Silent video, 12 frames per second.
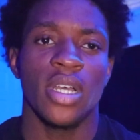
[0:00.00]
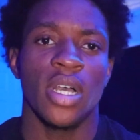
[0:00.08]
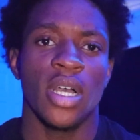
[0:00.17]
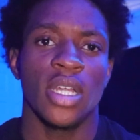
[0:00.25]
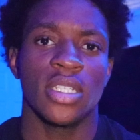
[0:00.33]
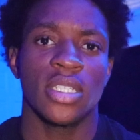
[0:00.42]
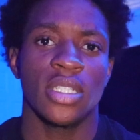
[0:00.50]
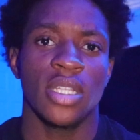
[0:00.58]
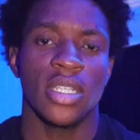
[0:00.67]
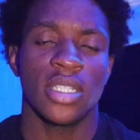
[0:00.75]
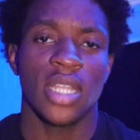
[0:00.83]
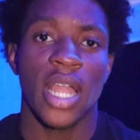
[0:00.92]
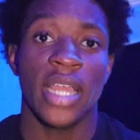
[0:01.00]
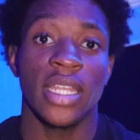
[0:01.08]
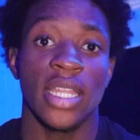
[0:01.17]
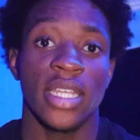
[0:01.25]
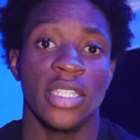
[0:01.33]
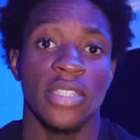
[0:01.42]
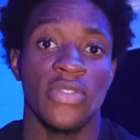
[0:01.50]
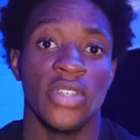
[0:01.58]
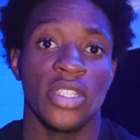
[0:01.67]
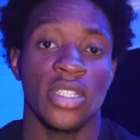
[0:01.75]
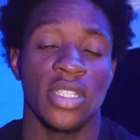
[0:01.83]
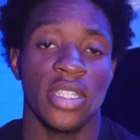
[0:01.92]
a slight less
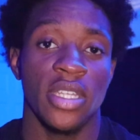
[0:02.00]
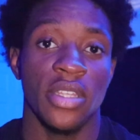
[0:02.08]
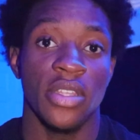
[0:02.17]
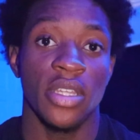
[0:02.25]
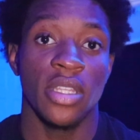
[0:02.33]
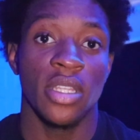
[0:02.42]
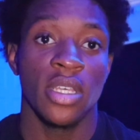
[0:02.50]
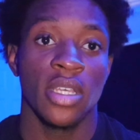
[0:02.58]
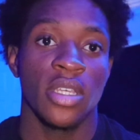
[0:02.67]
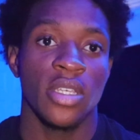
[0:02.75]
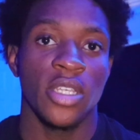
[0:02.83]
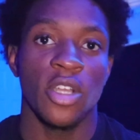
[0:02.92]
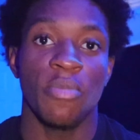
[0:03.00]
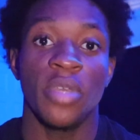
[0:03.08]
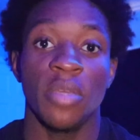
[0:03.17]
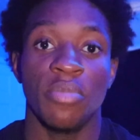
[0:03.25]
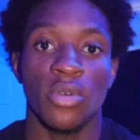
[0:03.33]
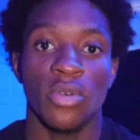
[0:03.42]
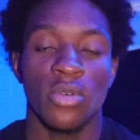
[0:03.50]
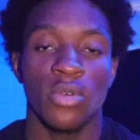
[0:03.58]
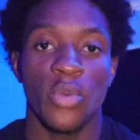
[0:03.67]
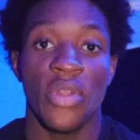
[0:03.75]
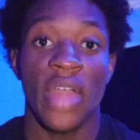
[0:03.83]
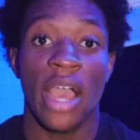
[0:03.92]
efficiency than people
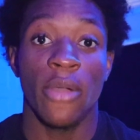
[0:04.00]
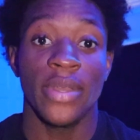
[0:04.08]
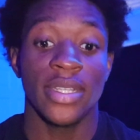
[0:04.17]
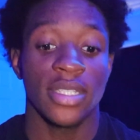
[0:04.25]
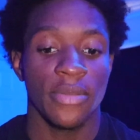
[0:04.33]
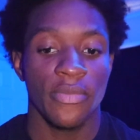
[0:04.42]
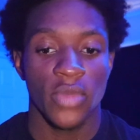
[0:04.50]
without it.